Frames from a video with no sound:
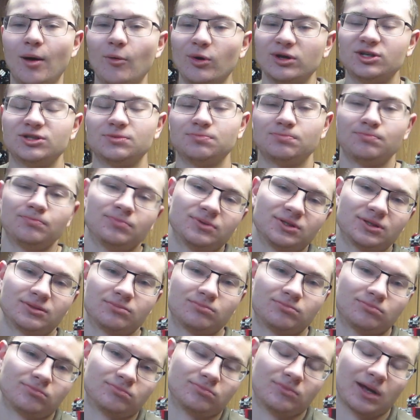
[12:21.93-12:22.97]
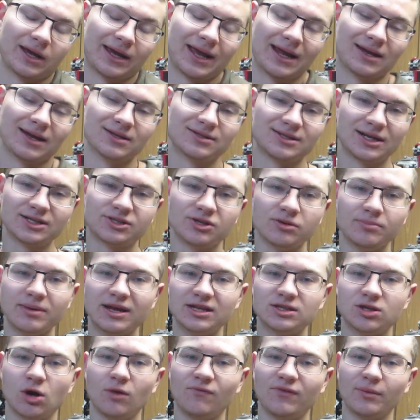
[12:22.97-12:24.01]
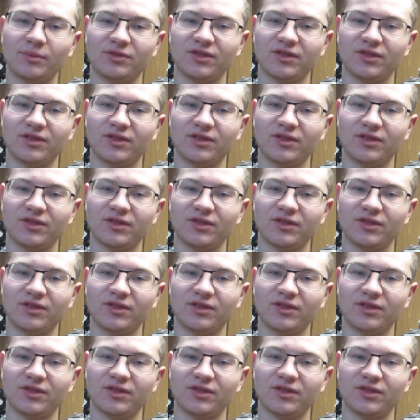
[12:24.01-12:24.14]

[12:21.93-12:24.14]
which again essentially means hopefully